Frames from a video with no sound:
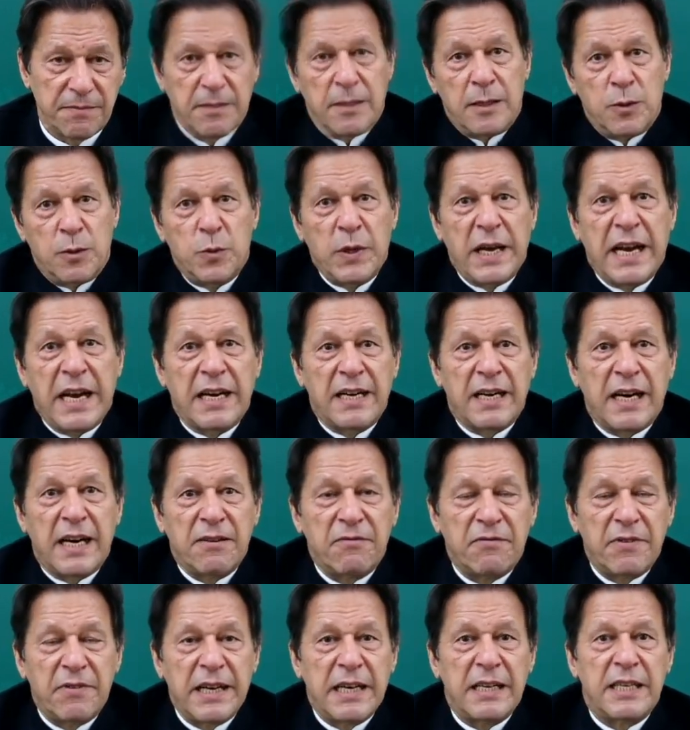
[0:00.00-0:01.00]
We had
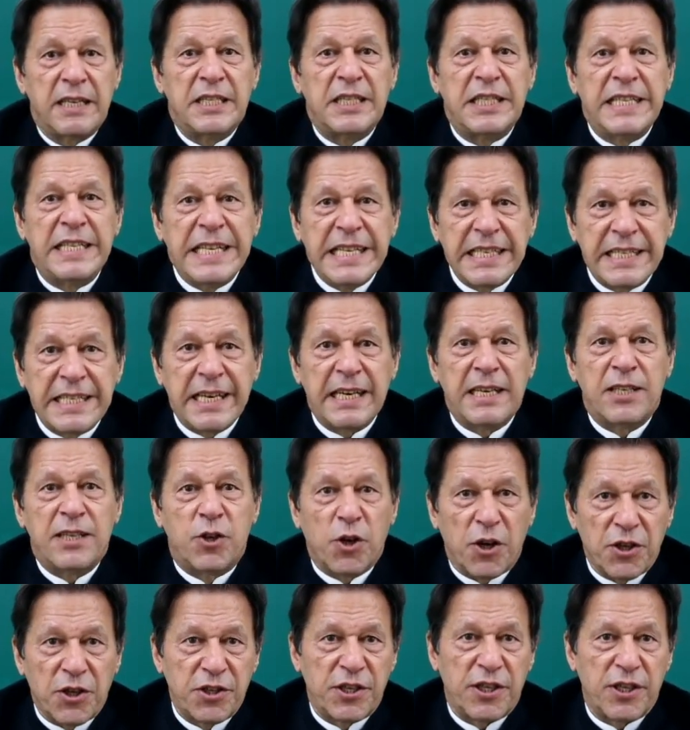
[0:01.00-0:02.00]
unveiled a detailed
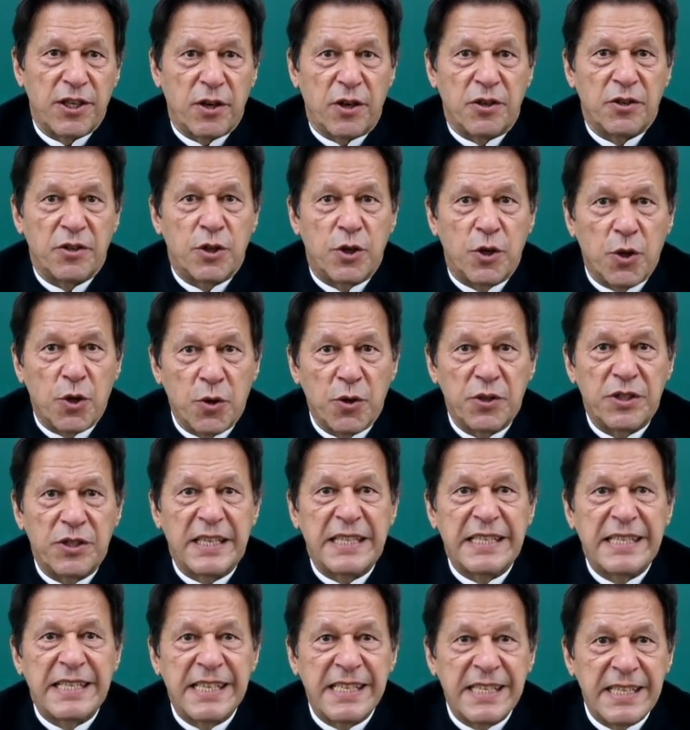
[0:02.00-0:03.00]
dossier on gross
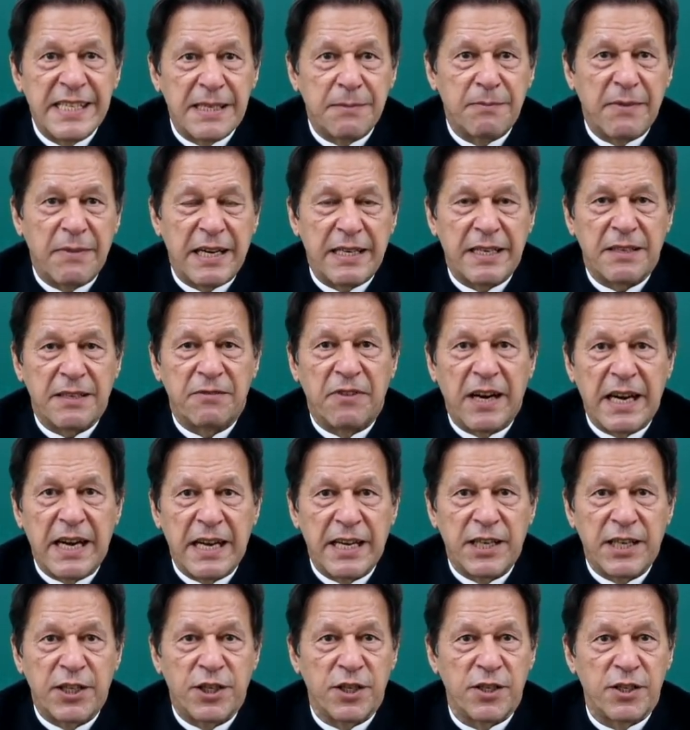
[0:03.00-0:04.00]
and systematic
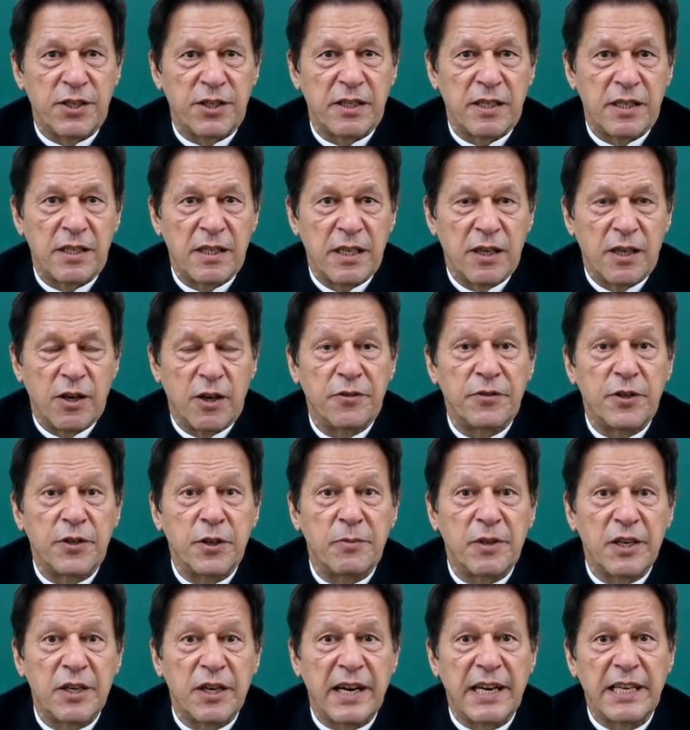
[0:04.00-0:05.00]
violations of
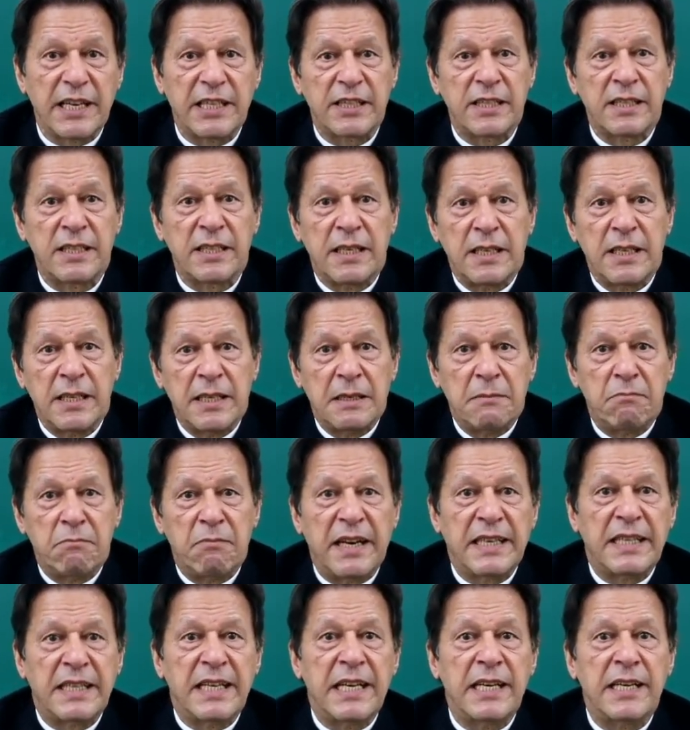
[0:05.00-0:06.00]
human rights
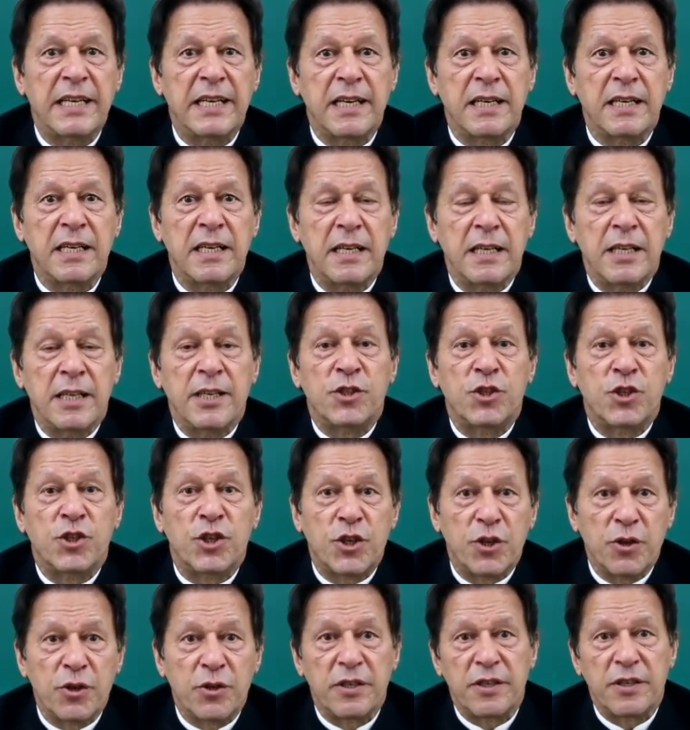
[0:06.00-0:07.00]
by the Indian
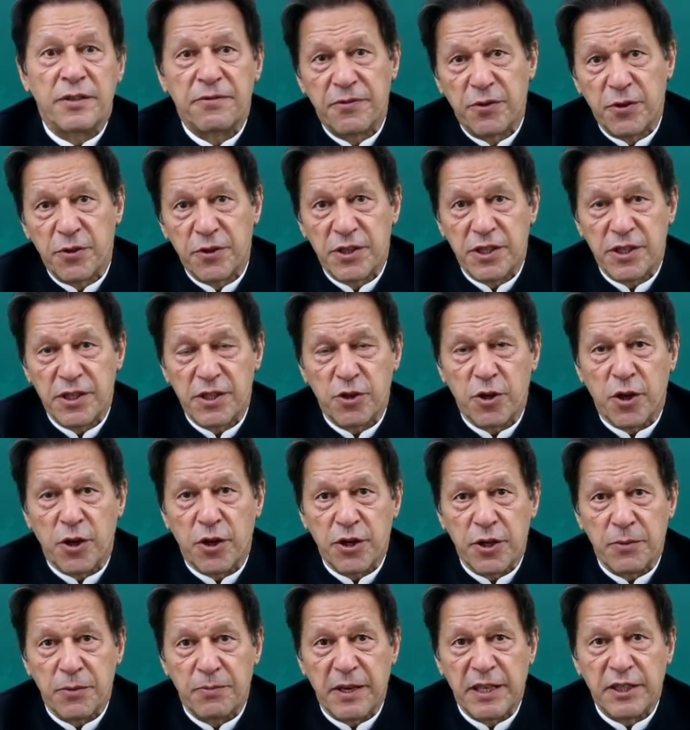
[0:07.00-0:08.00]
security forces in
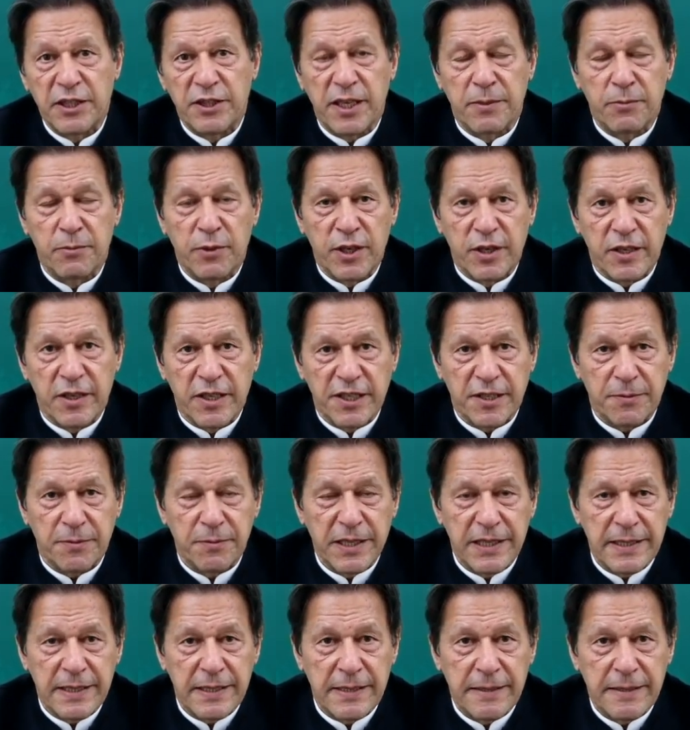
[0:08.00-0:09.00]
occupied Jammu and Kashmir.